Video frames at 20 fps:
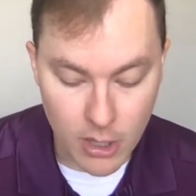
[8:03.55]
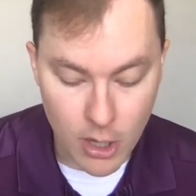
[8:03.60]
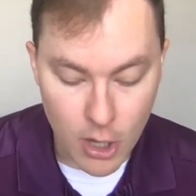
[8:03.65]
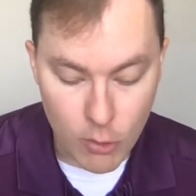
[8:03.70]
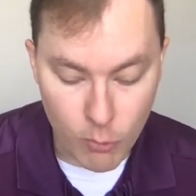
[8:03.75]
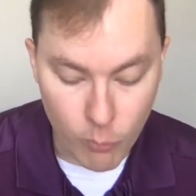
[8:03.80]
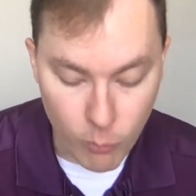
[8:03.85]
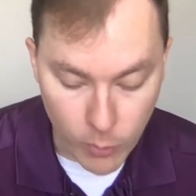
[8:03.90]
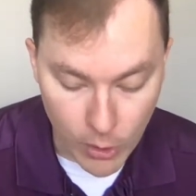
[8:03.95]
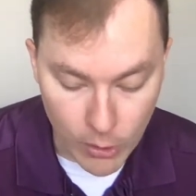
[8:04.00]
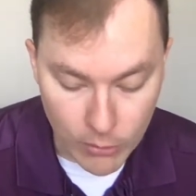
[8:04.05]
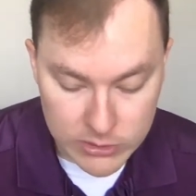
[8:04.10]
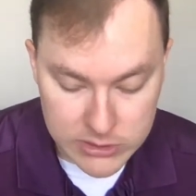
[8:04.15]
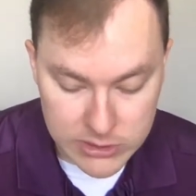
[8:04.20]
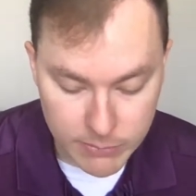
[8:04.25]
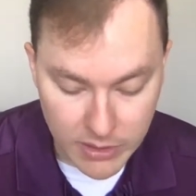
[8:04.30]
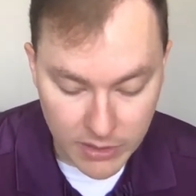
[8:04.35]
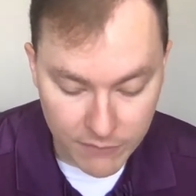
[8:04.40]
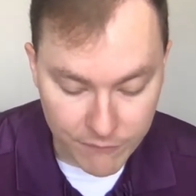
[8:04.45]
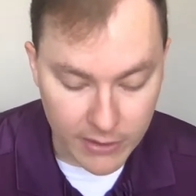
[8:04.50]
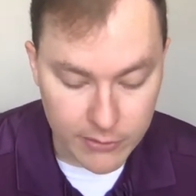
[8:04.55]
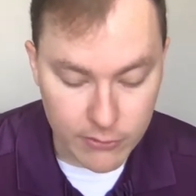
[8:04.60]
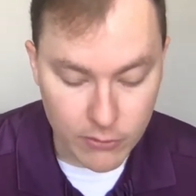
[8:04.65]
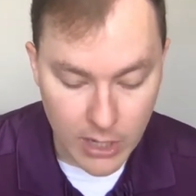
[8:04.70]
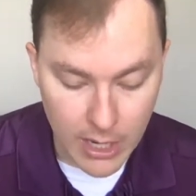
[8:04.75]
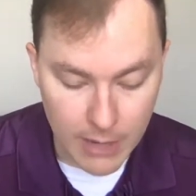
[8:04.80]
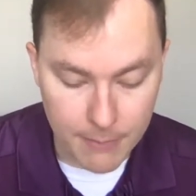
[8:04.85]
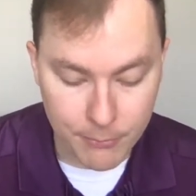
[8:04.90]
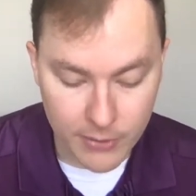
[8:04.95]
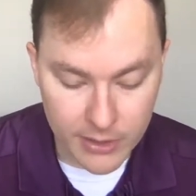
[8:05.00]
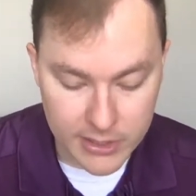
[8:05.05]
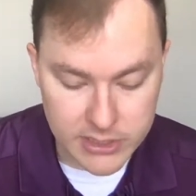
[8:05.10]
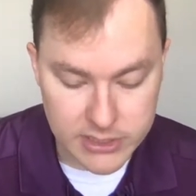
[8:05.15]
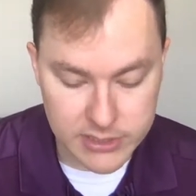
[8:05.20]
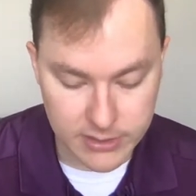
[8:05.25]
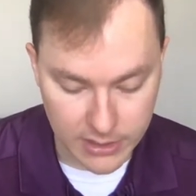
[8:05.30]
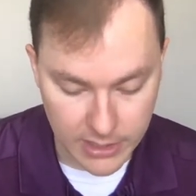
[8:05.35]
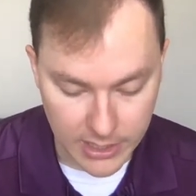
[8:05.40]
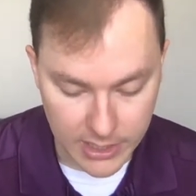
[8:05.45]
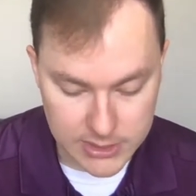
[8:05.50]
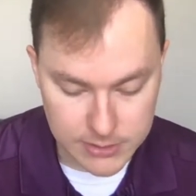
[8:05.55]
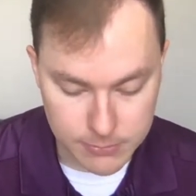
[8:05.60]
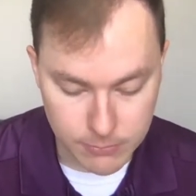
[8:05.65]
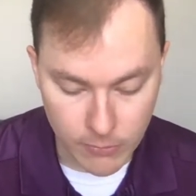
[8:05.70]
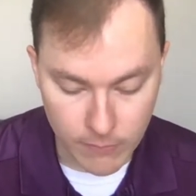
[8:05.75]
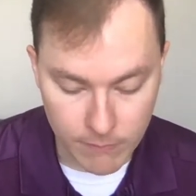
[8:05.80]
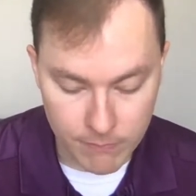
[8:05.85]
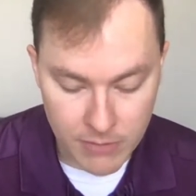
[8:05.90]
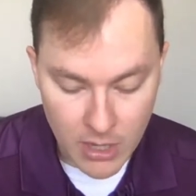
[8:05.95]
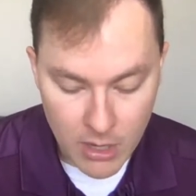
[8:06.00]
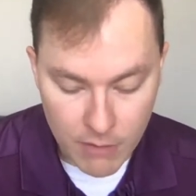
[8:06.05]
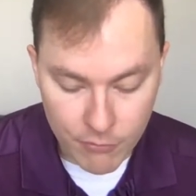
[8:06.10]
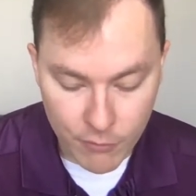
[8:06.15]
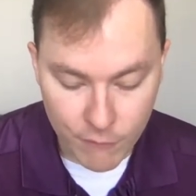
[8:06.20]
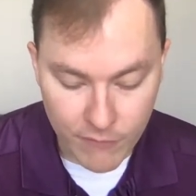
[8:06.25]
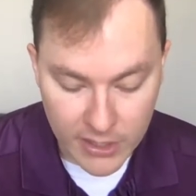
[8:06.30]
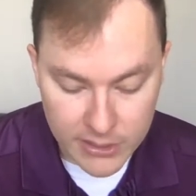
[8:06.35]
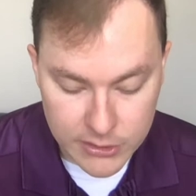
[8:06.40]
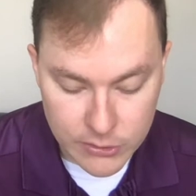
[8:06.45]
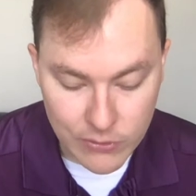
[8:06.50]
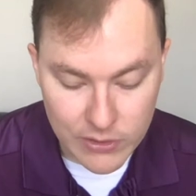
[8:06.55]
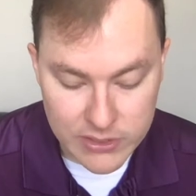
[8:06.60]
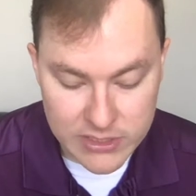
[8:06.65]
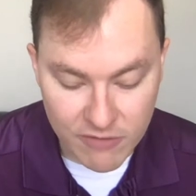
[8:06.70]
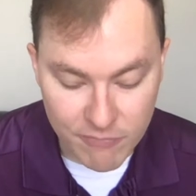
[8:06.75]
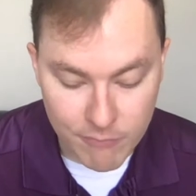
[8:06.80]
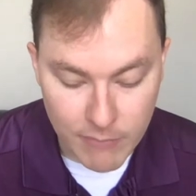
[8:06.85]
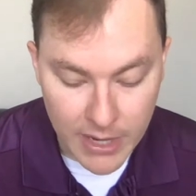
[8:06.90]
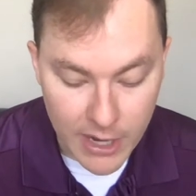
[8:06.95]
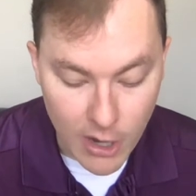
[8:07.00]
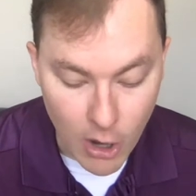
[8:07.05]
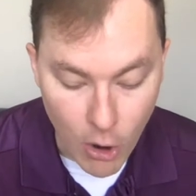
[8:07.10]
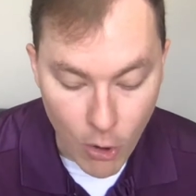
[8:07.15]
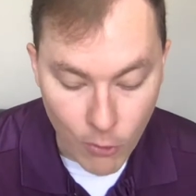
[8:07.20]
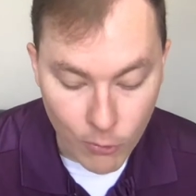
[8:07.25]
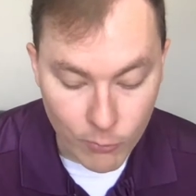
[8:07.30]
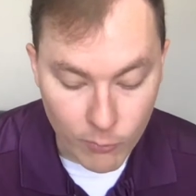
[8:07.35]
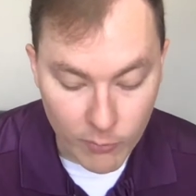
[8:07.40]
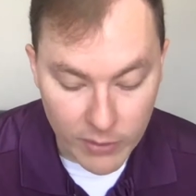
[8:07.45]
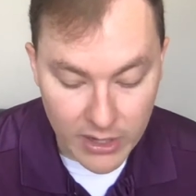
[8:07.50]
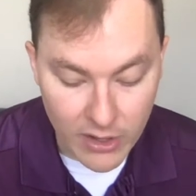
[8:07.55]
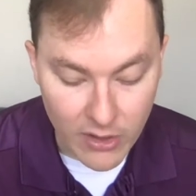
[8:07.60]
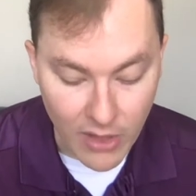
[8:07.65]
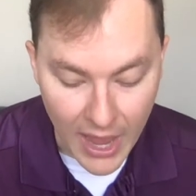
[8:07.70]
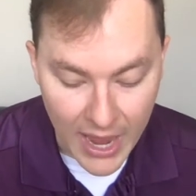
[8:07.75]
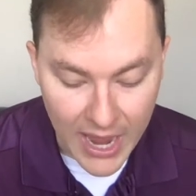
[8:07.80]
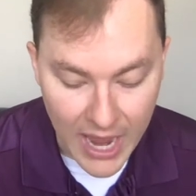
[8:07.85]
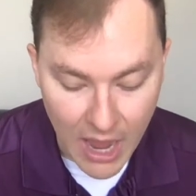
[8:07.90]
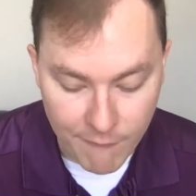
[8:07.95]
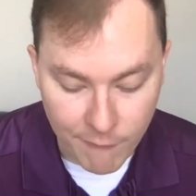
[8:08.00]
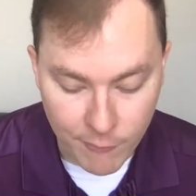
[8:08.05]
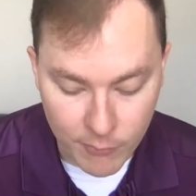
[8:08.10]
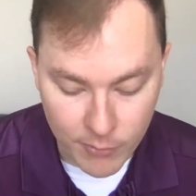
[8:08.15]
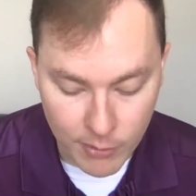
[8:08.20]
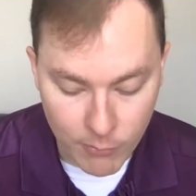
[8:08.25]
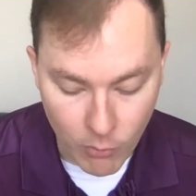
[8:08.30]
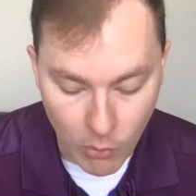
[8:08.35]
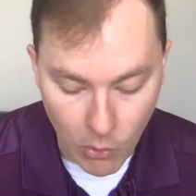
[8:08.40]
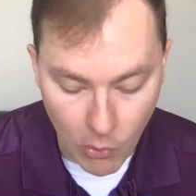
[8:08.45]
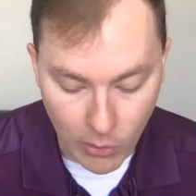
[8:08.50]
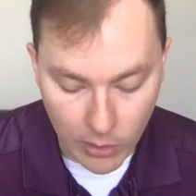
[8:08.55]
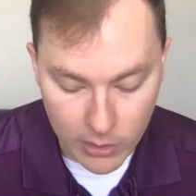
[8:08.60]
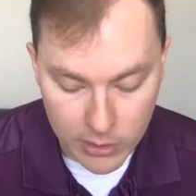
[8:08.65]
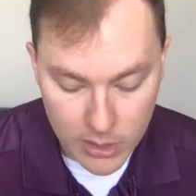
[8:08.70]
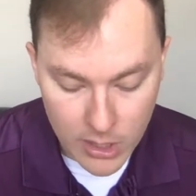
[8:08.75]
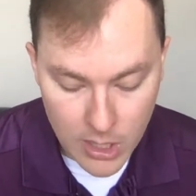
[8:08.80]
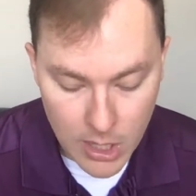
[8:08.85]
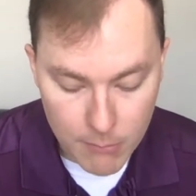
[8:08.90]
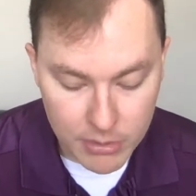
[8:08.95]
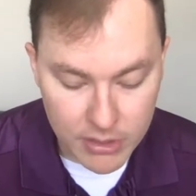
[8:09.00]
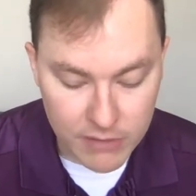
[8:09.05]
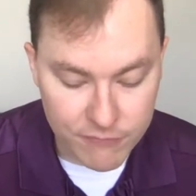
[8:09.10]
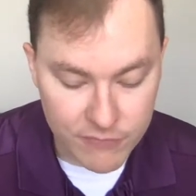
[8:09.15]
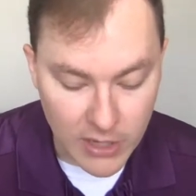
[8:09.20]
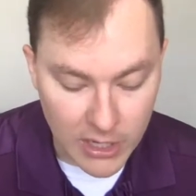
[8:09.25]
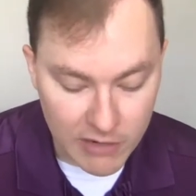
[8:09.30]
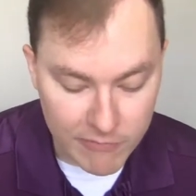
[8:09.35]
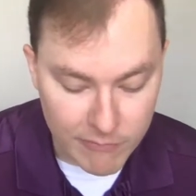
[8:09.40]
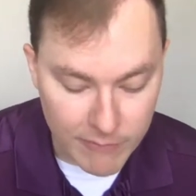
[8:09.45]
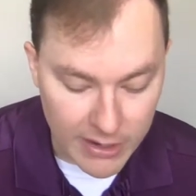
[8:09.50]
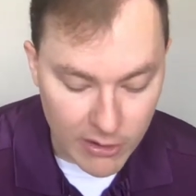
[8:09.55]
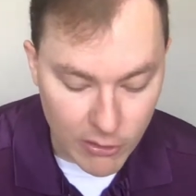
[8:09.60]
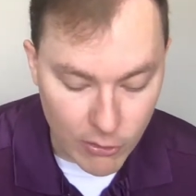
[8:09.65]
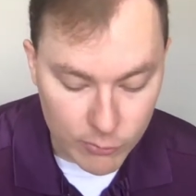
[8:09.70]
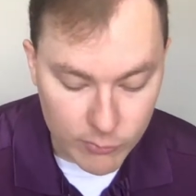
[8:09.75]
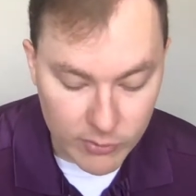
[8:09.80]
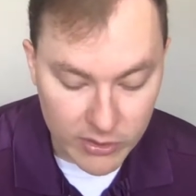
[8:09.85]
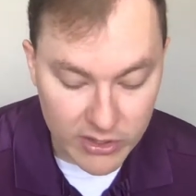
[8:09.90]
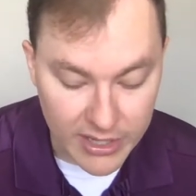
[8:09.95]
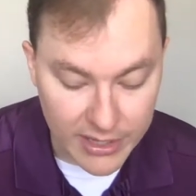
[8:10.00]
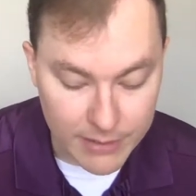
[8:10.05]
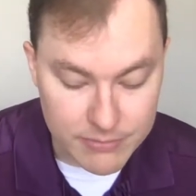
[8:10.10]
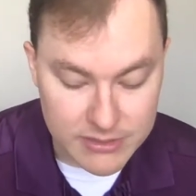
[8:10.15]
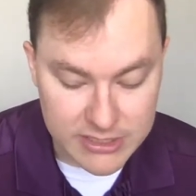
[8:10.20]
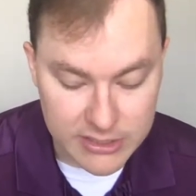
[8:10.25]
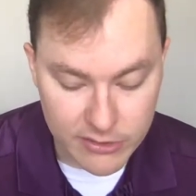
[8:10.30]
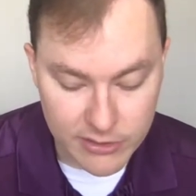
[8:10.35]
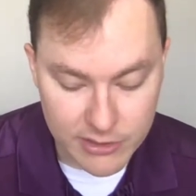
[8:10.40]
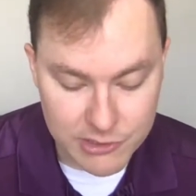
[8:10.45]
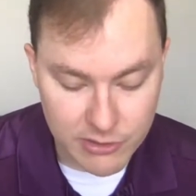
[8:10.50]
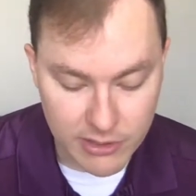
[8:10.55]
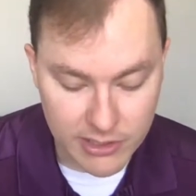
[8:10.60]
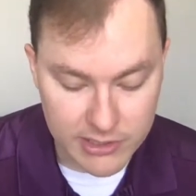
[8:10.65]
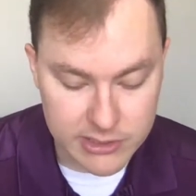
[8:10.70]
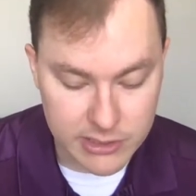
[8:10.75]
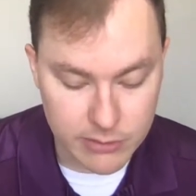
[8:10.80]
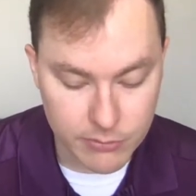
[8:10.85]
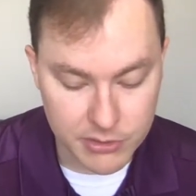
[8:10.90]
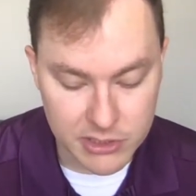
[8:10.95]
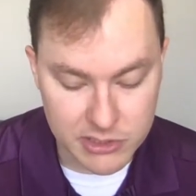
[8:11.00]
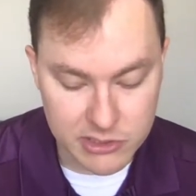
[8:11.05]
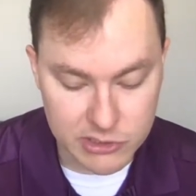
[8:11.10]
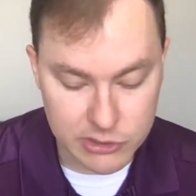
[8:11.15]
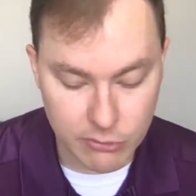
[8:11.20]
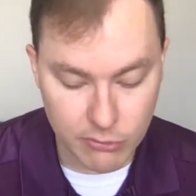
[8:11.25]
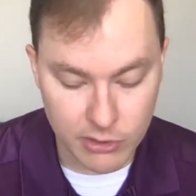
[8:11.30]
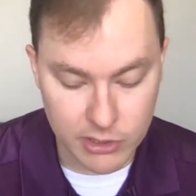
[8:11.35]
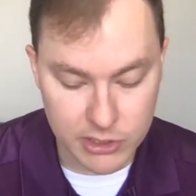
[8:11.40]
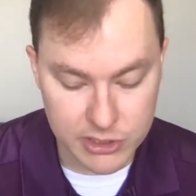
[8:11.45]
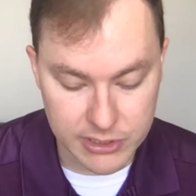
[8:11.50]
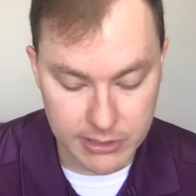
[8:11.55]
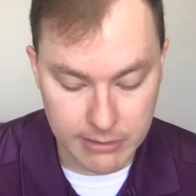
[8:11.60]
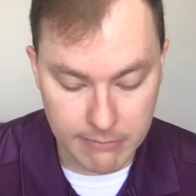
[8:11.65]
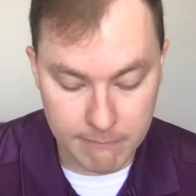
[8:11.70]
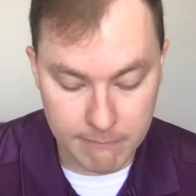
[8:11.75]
Woe to me if I do not preach the gospel. For if I do this of my own will, I have a reward. But if not of my own will, I am still entrusted with a stewardship.